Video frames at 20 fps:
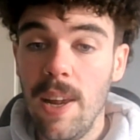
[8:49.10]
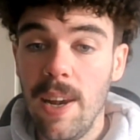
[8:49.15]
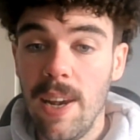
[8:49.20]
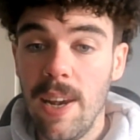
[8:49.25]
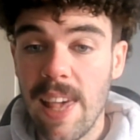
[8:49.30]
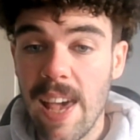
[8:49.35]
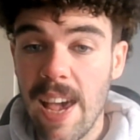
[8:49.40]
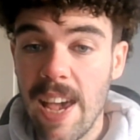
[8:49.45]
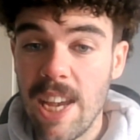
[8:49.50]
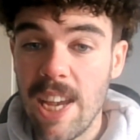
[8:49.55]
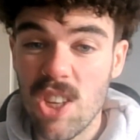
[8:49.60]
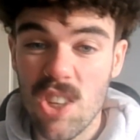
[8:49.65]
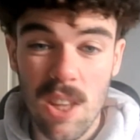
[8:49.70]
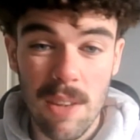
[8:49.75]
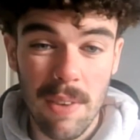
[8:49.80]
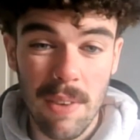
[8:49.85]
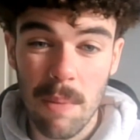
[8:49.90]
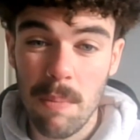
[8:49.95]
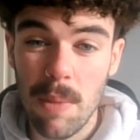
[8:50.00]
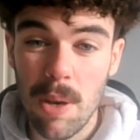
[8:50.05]
Liège,
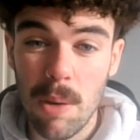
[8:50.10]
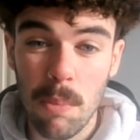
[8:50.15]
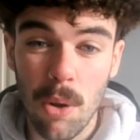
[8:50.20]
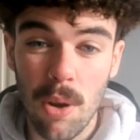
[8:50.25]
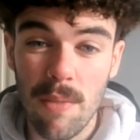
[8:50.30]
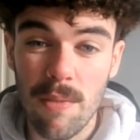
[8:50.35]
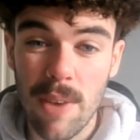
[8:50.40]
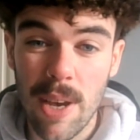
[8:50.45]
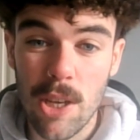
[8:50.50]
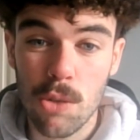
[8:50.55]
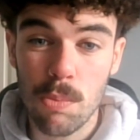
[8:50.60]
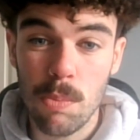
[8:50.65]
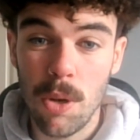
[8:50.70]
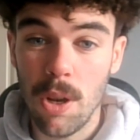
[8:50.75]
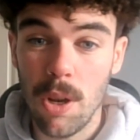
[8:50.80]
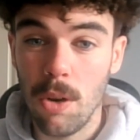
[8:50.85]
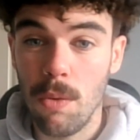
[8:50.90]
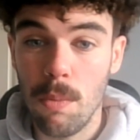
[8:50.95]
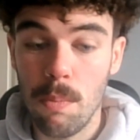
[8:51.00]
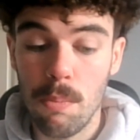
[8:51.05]
they've had minimal investment
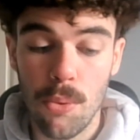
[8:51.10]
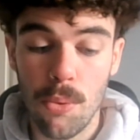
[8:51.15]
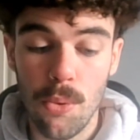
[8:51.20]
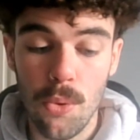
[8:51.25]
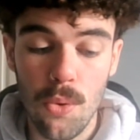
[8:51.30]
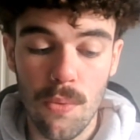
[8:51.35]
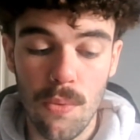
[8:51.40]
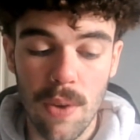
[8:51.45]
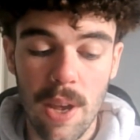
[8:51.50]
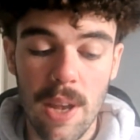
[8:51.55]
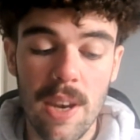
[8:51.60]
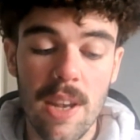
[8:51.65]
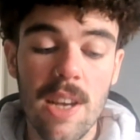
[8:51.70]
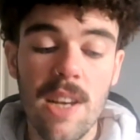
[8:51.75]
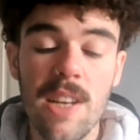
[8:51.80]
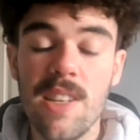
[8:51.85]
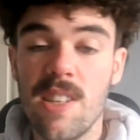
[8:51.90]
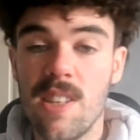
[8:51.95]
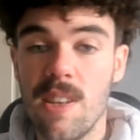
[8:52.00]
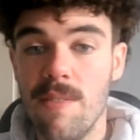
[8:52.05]
and are improving.
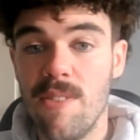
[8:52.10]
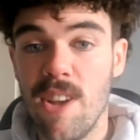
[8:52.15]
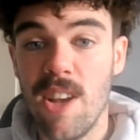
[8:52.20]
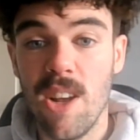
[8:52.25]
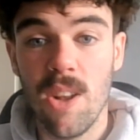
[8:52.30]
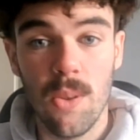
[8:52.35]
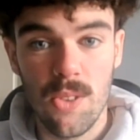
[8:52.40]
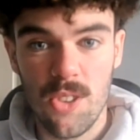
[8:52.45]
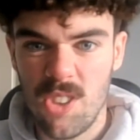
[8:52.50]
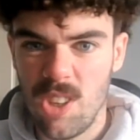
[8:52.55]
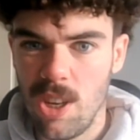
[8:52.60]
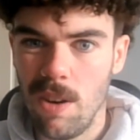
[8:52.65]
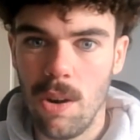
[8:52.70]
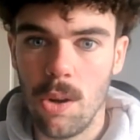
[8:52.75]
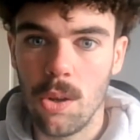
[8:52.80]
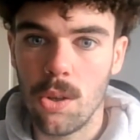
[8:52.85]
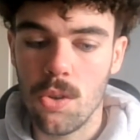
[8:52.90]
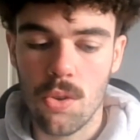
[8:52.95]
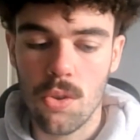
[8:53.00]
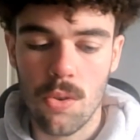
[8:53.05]
Seville,
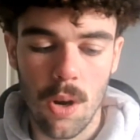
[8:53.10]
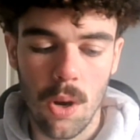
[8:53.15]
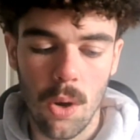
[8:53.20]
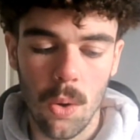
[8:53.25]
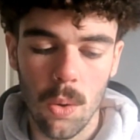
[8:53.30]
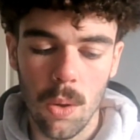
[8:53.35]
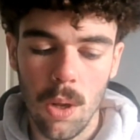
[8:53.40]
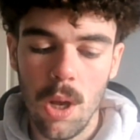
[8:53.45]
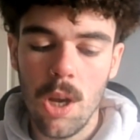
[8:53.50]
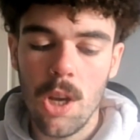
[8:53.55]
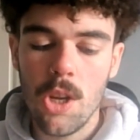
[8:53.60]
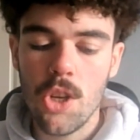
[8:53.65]
zero control.